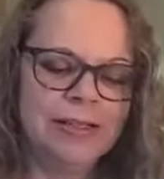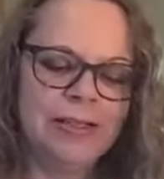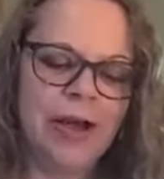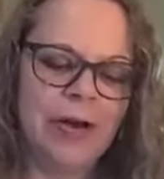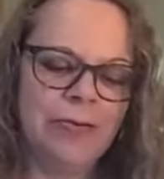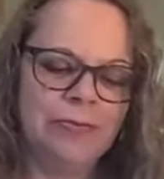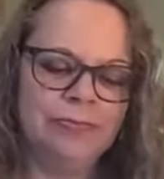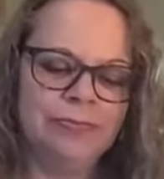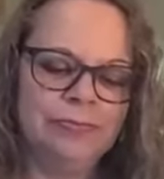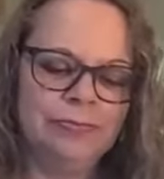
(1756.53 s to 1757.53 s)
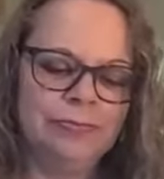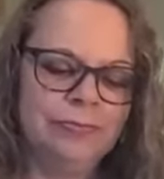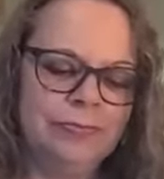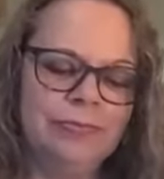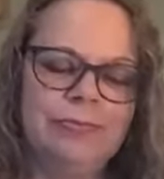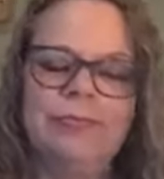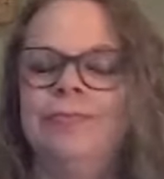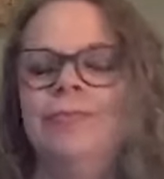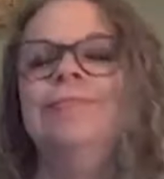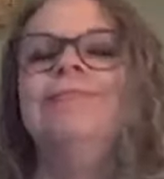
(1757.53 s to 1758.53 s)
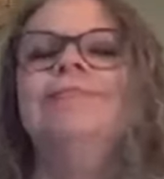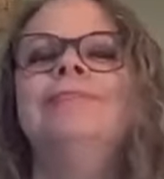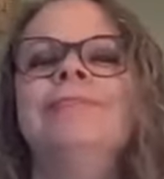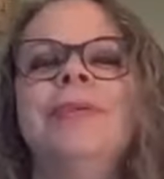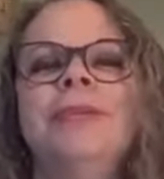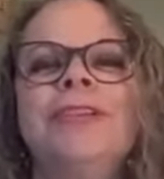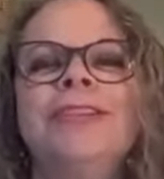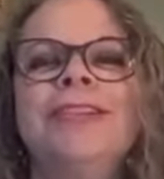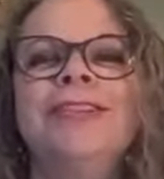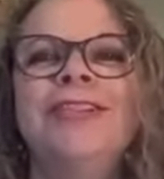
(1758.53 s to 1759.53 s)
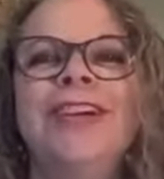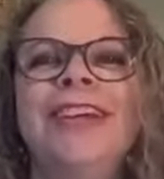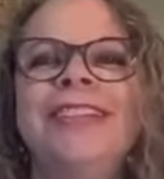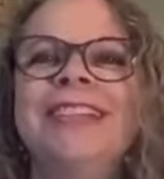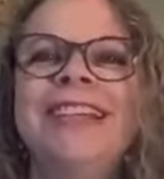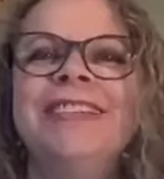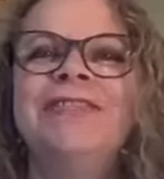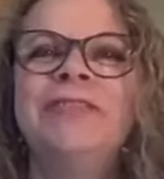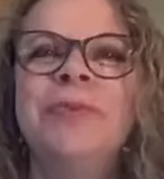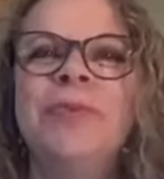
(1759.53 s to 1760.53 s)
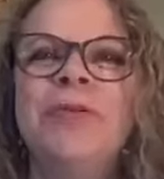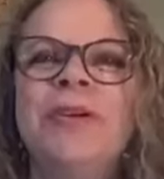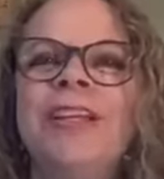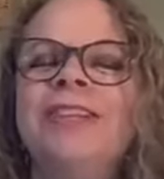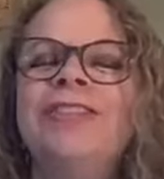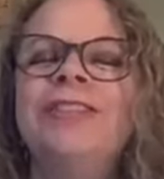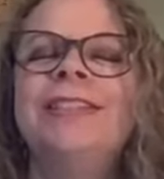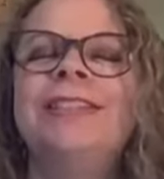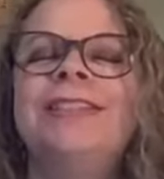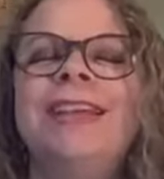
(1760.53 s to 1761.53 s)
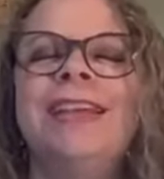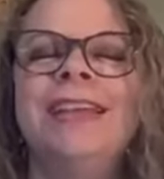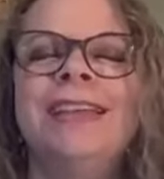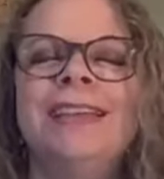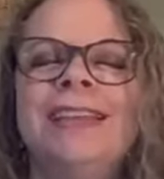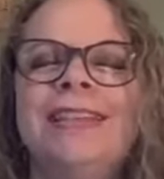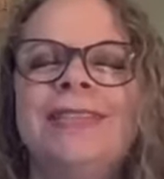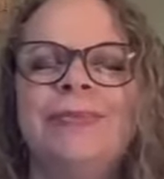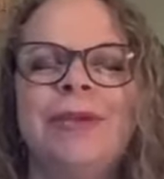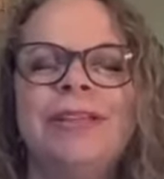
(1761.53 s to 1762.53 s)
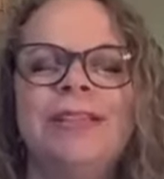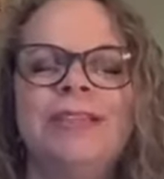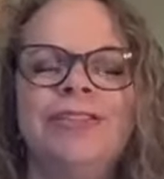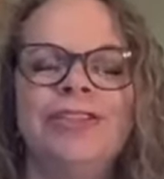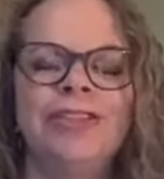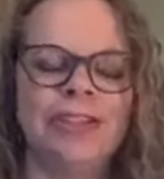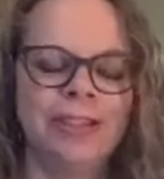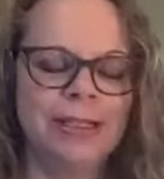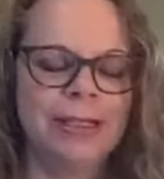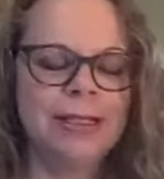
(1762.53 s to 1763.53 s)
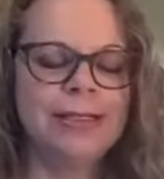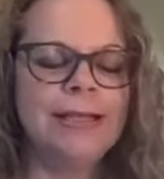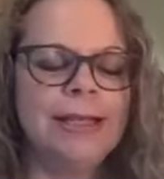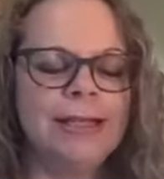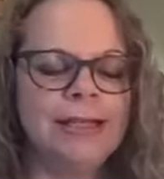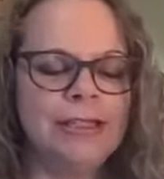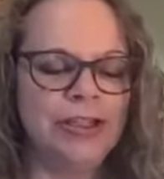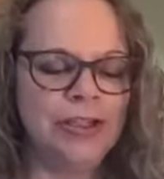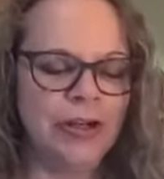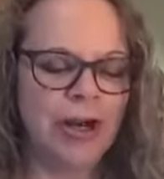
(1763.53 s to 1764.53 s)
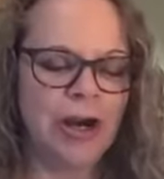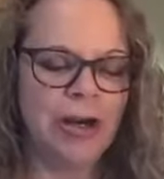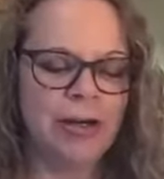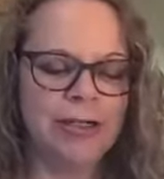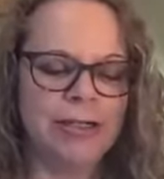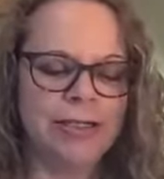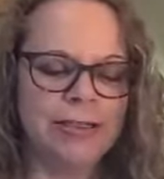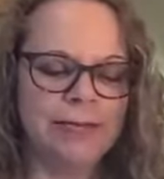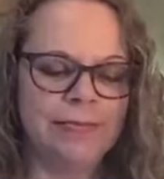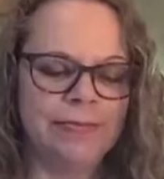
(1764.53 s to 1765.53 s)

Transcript: So, maybe just close your eyes again for a moment and just take in this message. Take it into your heart.